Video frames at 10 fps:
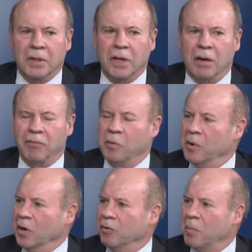a few
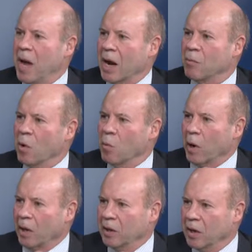years back where
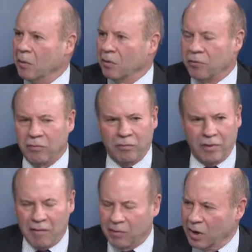one of the owners
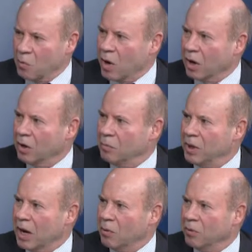definitely wanted to be
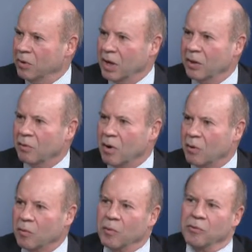out. The other
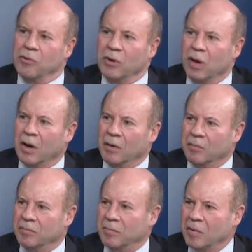owner was a
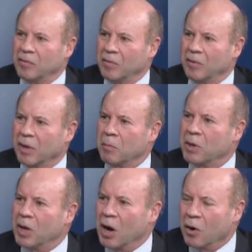little bit
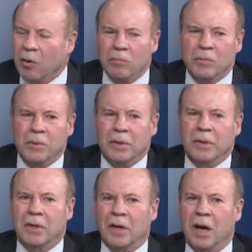younger,
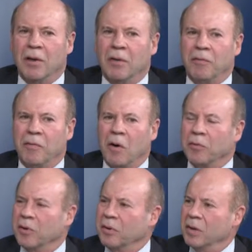felt
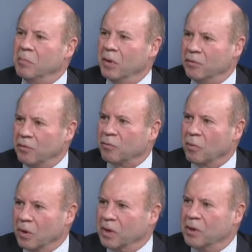that the business
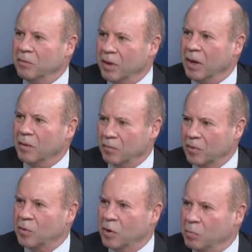really
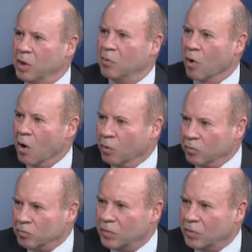could be grown.